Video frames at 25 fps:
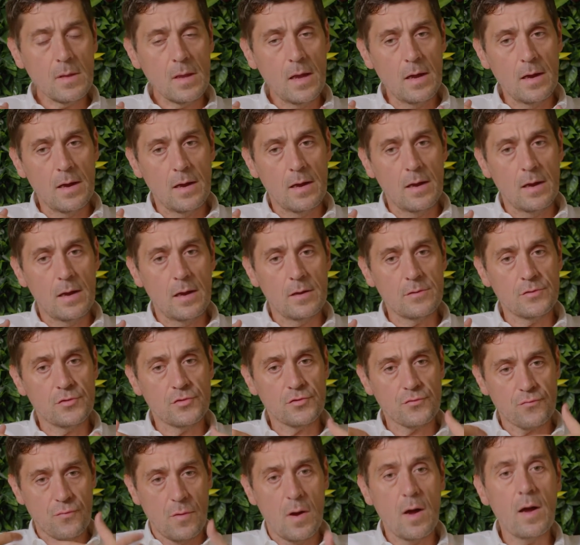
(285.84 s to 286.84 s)
a
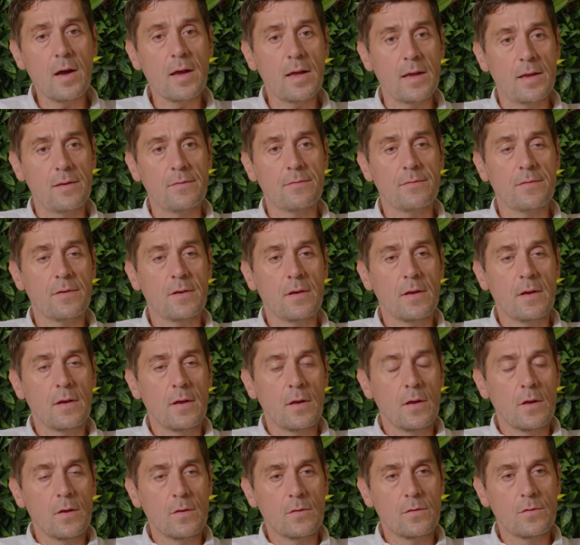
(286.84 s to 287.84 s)
drive
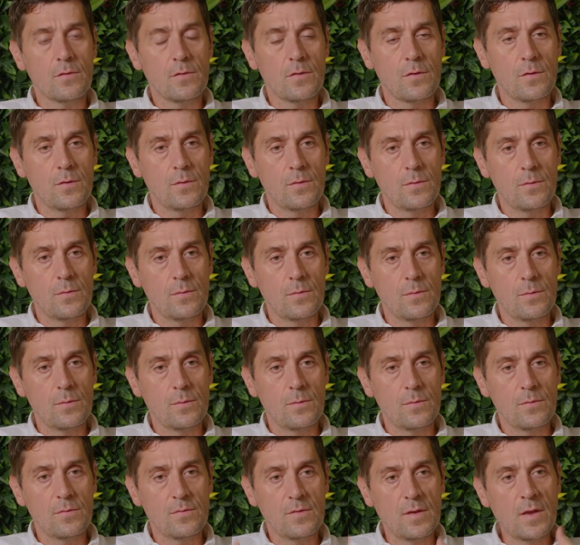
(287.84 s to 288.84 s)

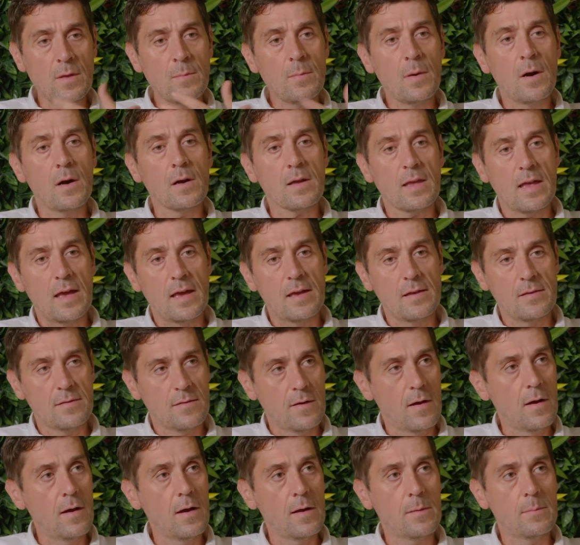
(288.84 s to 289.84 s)
to demarcate
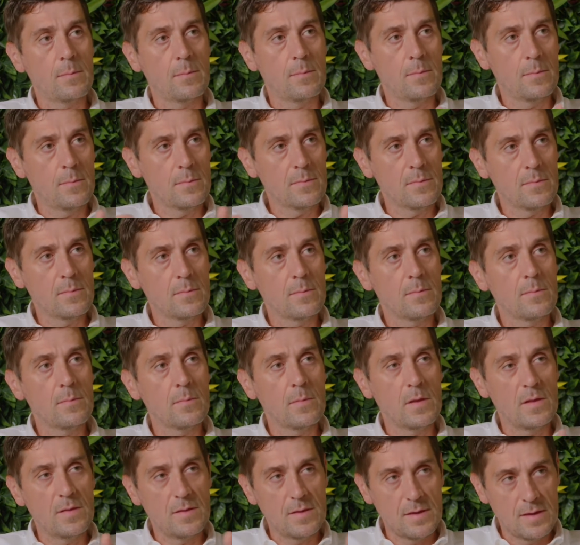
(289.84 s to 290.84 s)
time
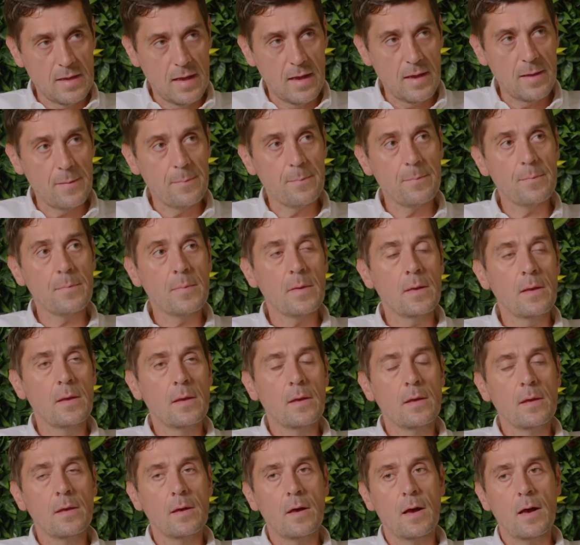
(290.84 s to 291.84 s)
in the day.
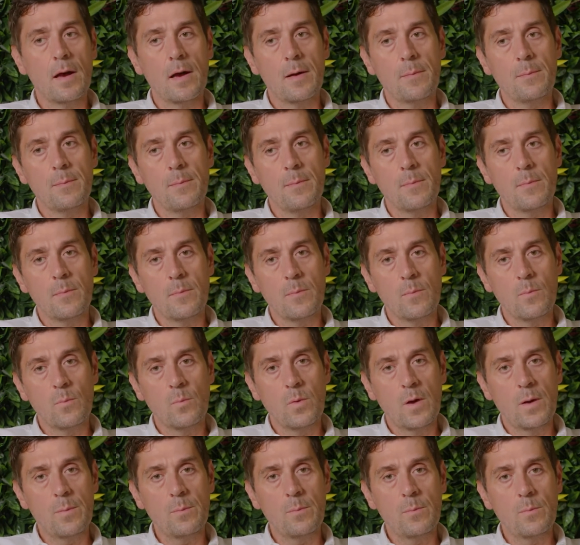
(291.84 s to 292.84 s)

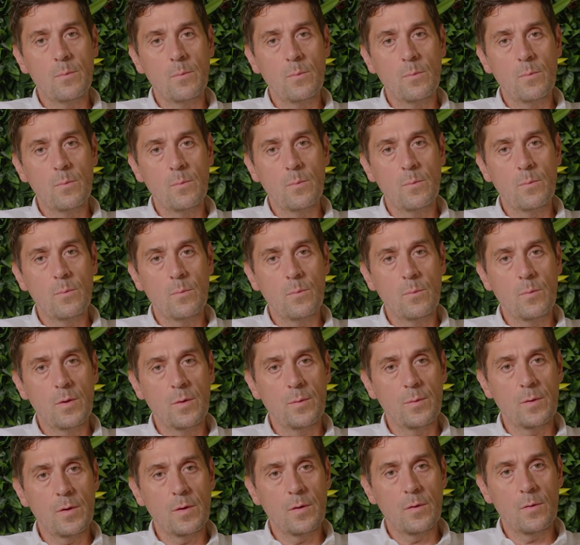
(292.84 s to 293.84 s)
When
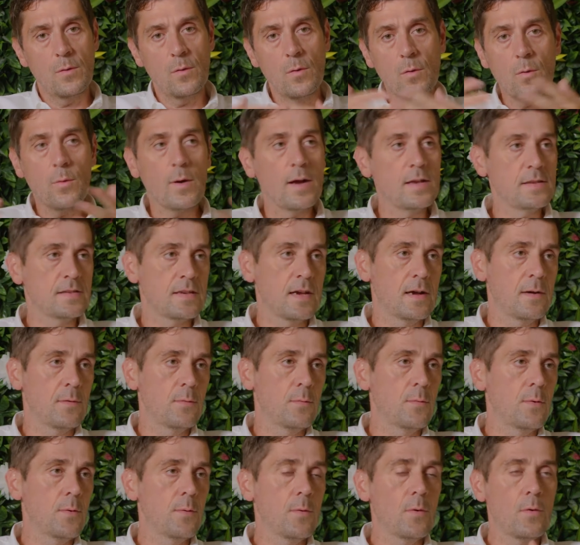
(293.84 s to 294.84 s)
we were always
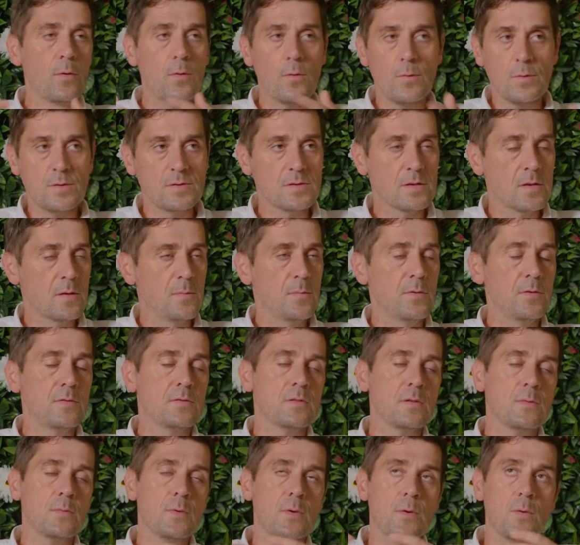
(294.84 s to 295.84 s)
out, we were always
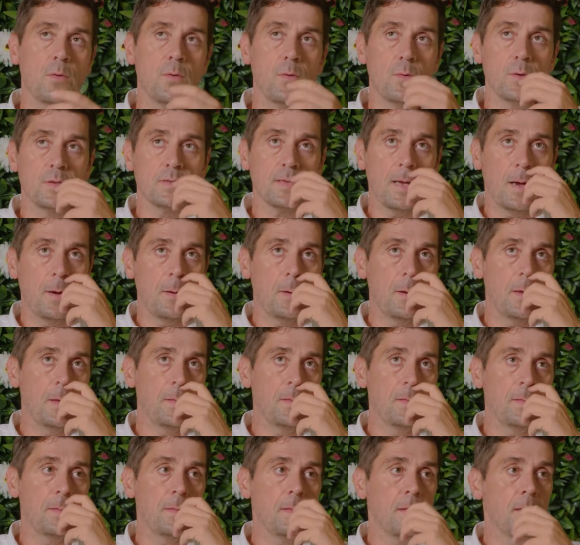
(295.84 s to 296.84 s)
commuting, we were always out
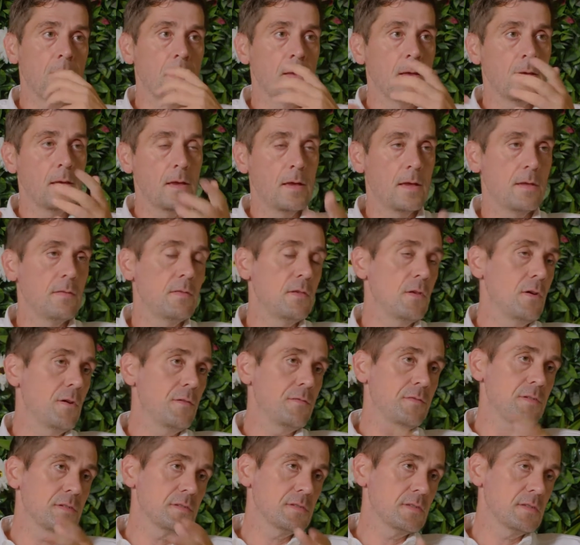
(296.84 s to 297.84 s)
in the
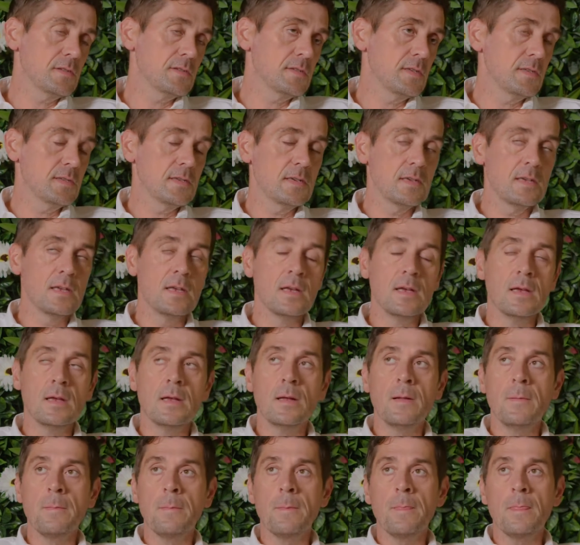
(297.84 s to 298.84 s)
office, the city.
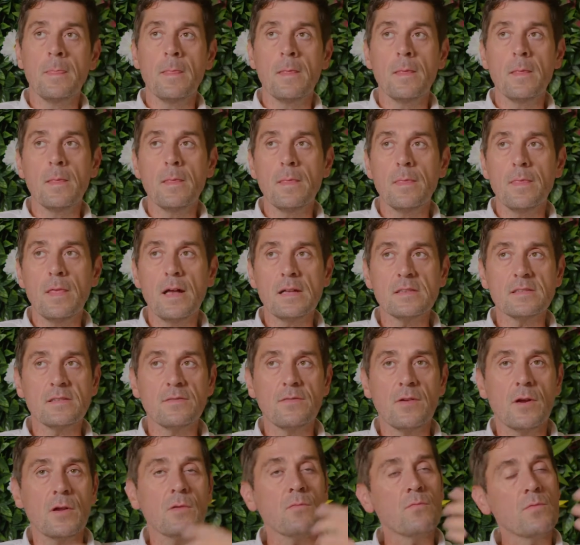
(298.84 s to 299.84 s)
That's
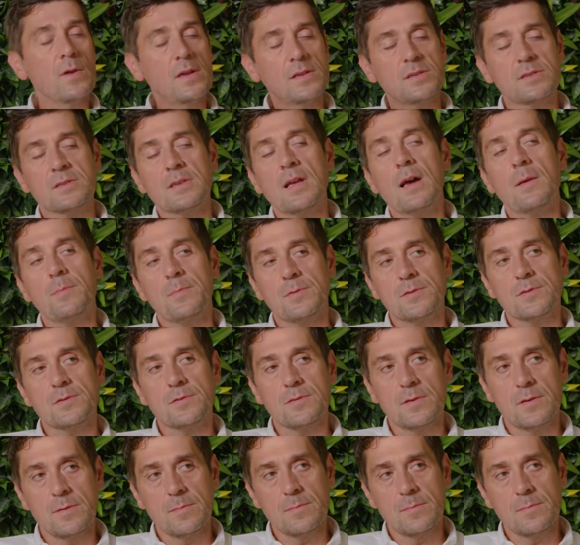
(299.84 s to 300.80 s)
a very rich tapestry,